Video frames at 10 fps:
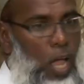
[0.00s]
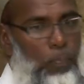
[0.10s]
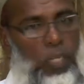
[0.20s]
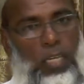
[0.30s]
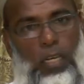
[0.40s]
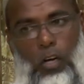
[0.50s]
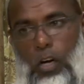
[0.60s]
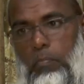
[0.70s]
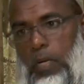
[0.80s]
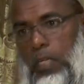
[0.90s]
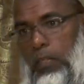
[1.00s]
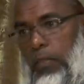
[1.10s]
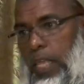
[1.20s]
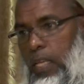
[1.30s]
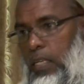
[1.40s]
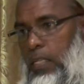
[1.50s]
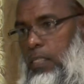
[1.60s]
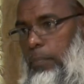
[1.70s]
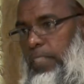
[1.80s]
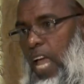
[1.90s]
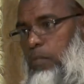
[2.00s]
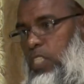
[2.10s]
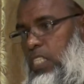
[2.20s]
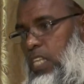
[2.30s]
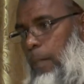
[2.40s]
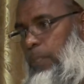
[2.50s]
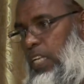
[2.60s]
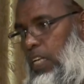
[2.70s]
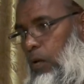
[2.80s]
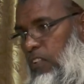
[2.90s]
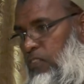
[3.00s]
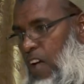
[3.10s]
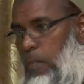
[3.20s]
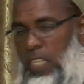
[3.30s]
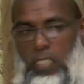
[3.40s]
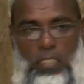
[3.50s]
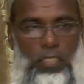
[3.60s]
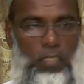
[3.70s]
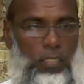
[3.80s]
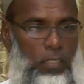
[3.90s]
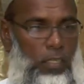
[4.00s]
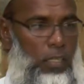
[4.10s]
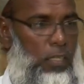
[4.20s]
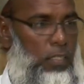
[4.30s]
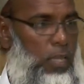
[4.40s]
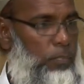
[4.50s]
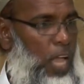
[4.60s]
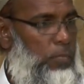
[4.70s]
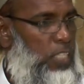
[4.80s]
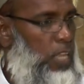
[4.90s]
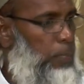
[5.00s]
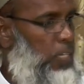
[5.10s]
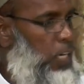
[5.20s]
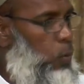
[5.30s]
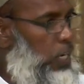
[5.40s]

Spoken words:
happening in the Ummah. Sometimes it's happening in our families. Sometimes it's happening in our